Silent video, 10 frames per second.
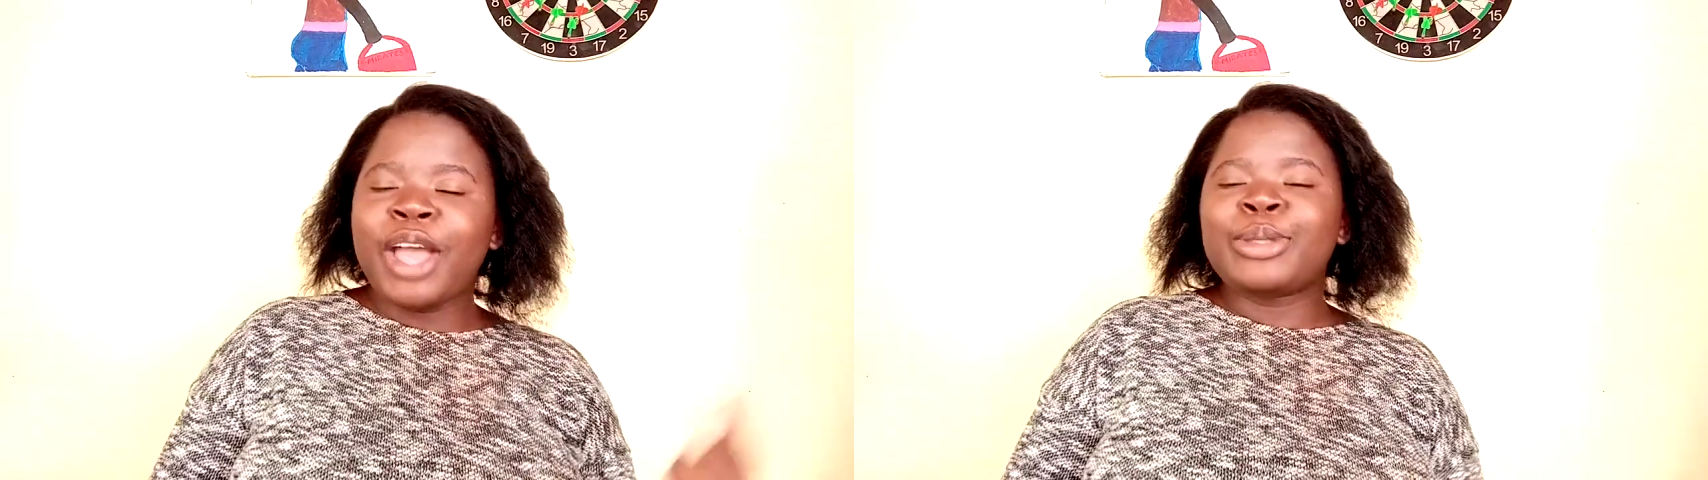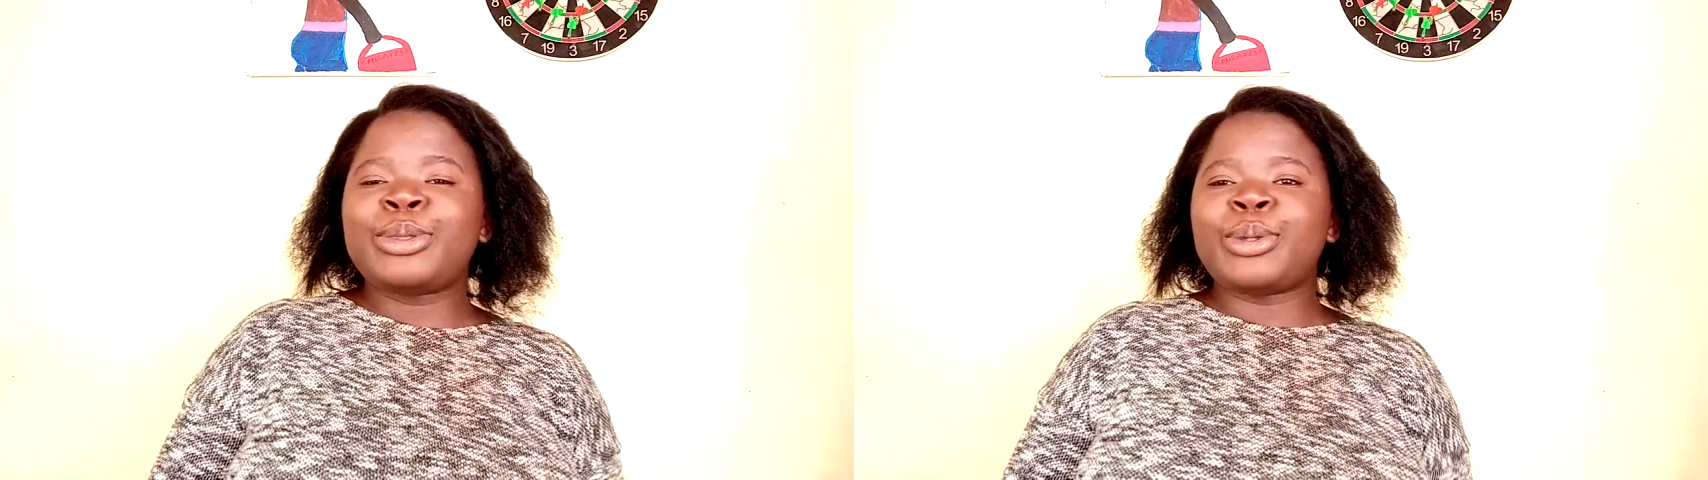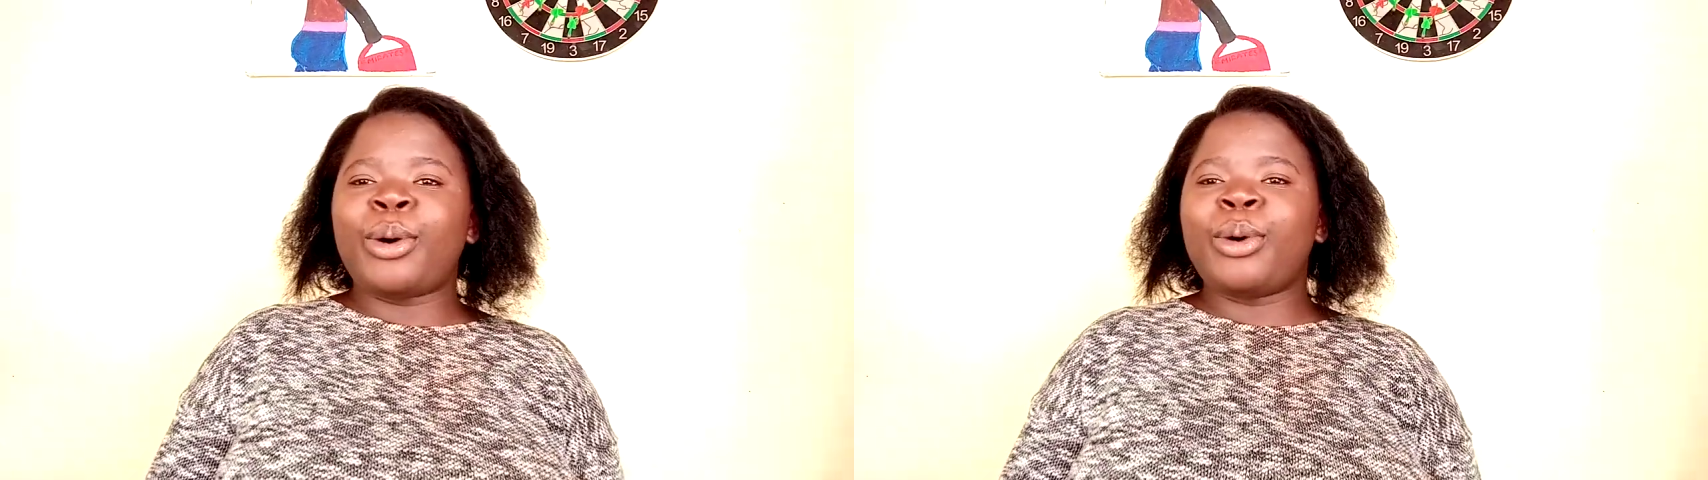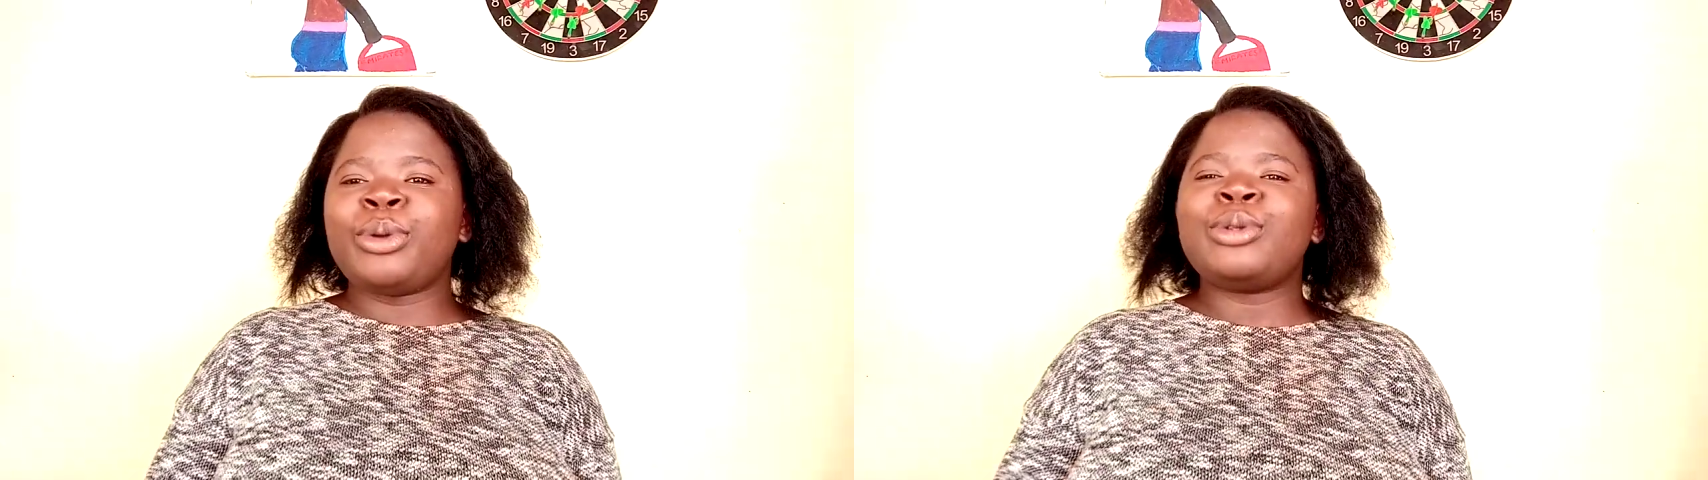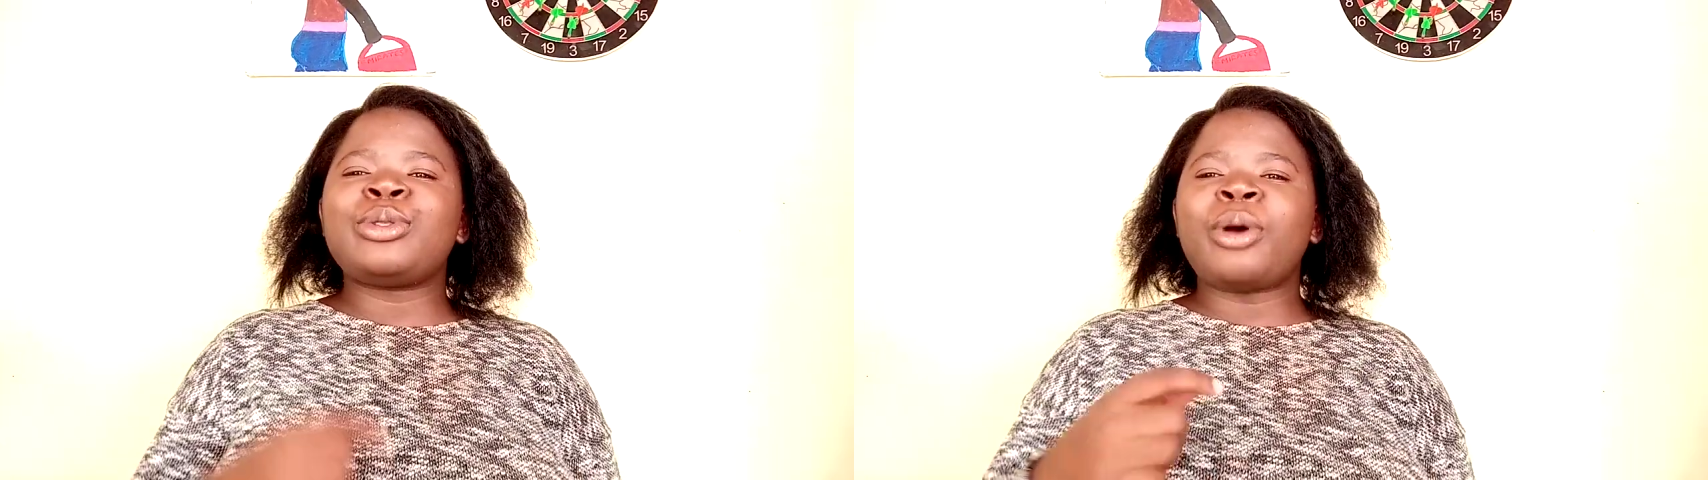So
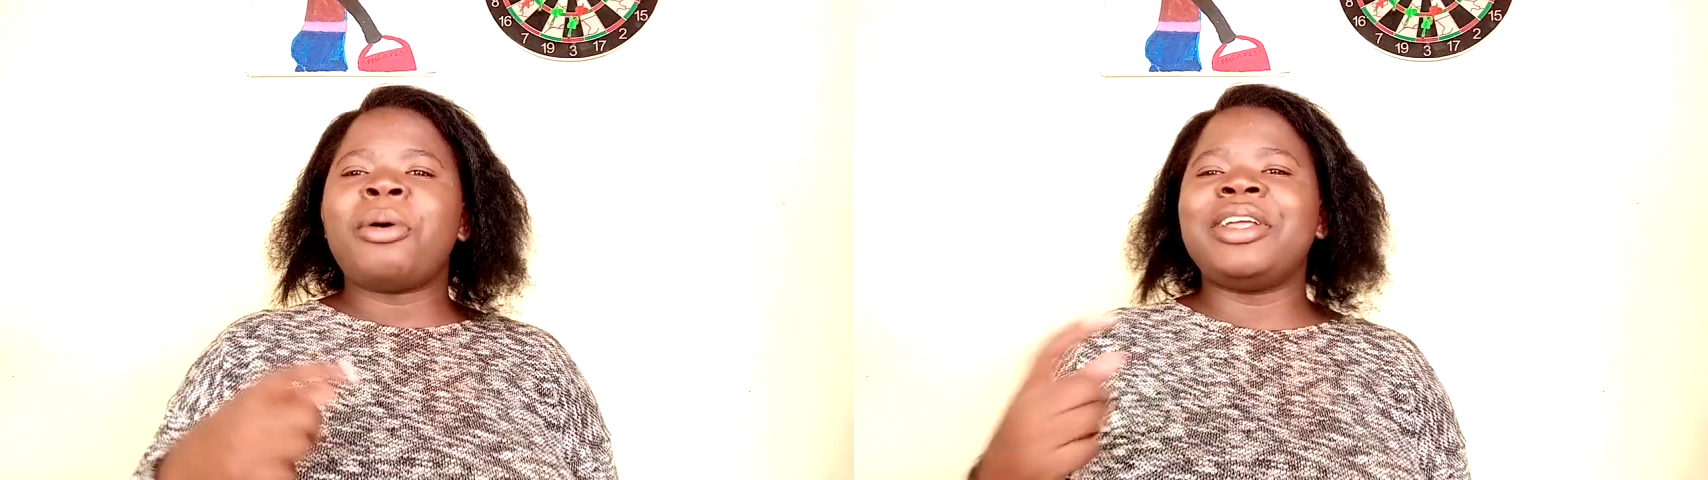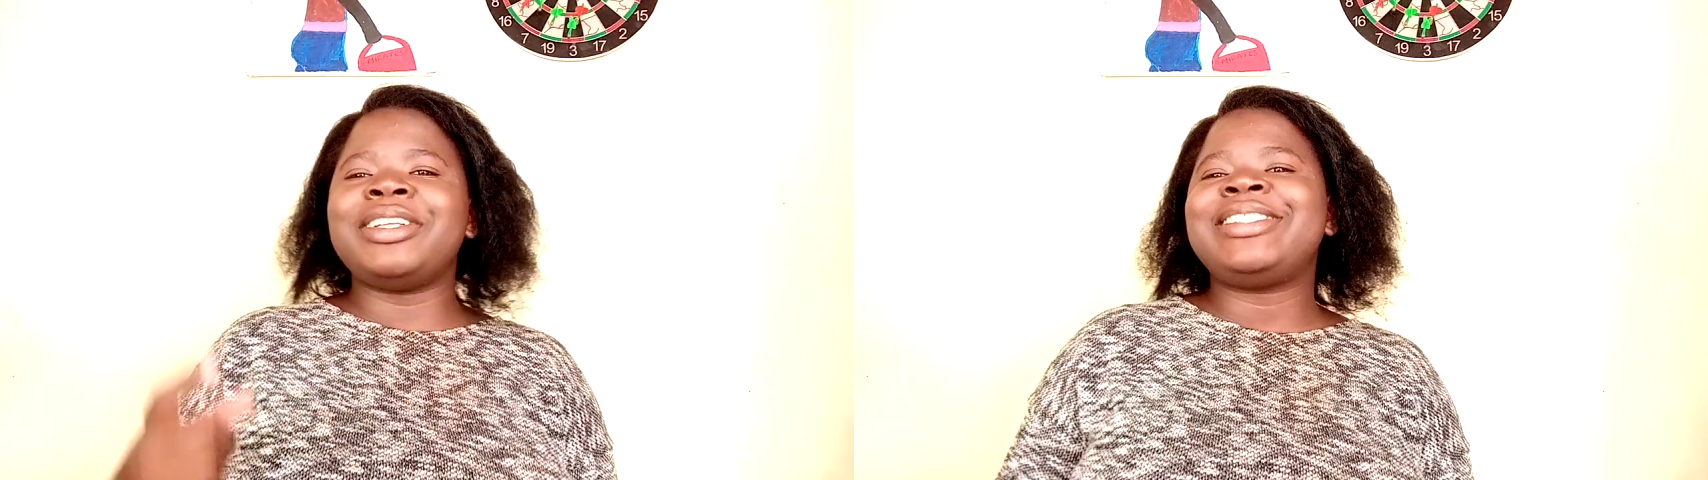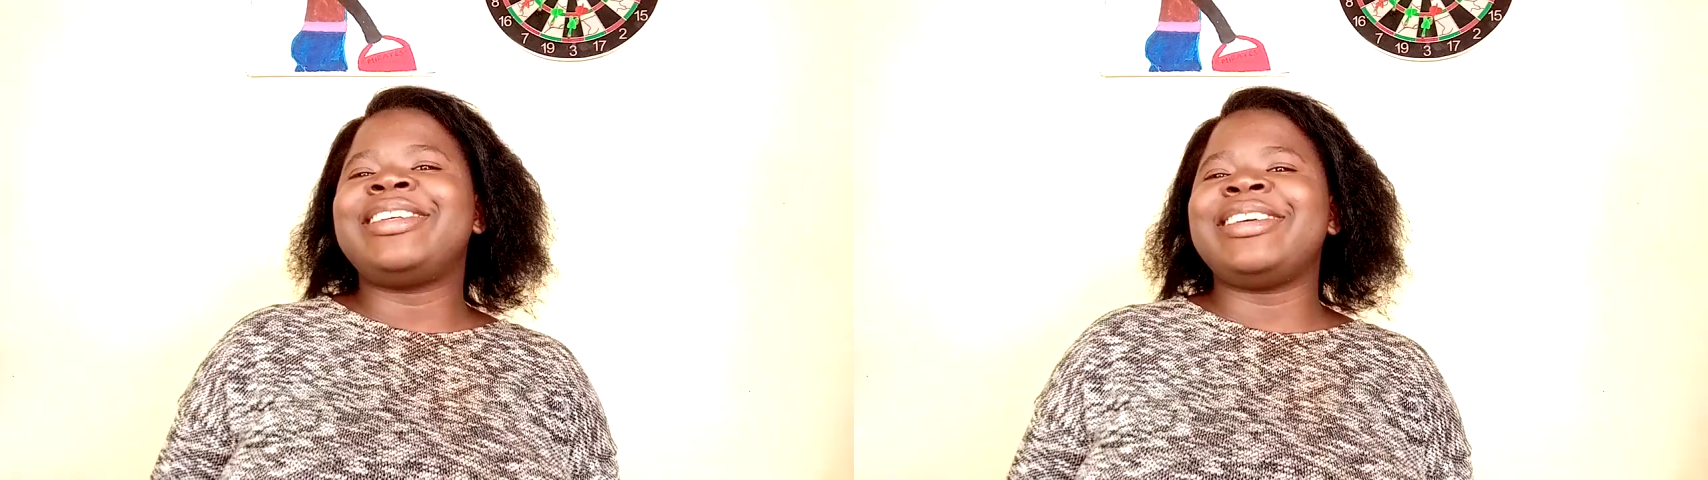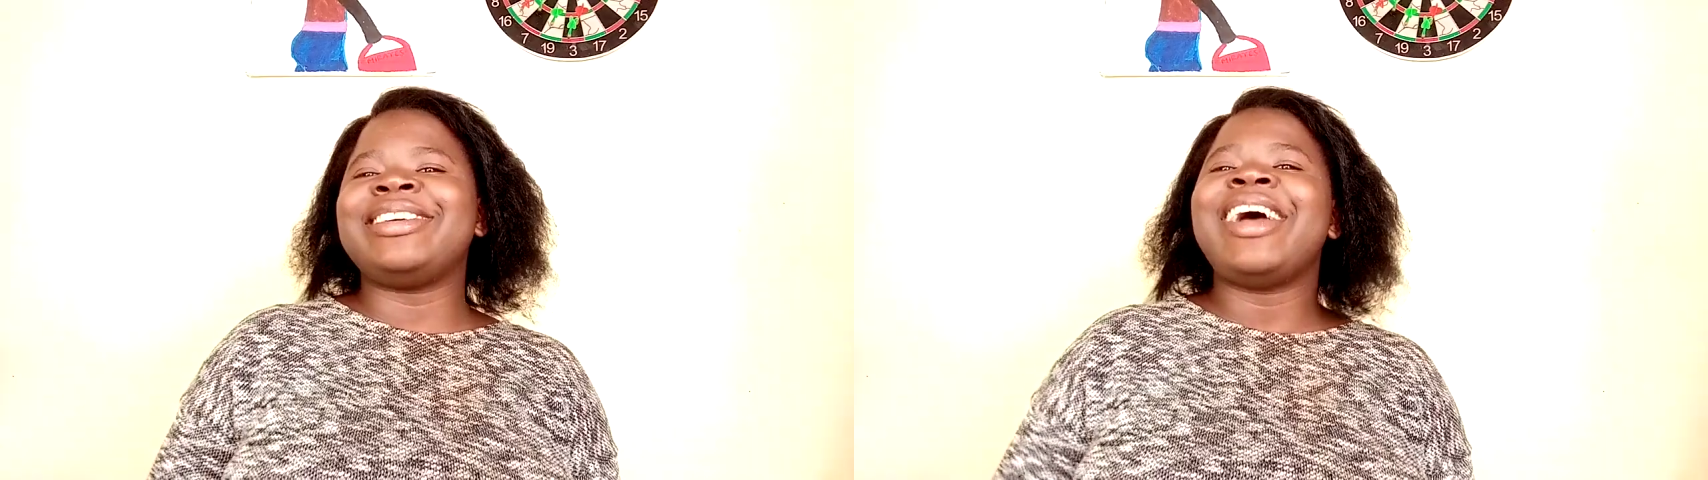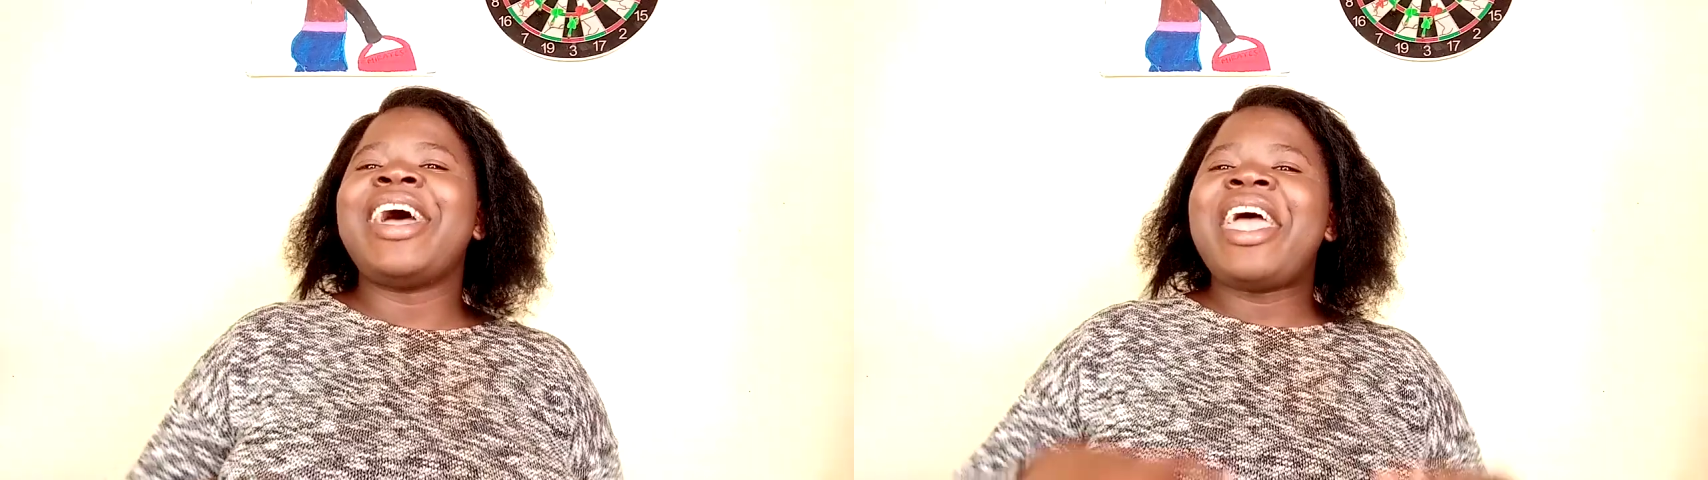you don't want to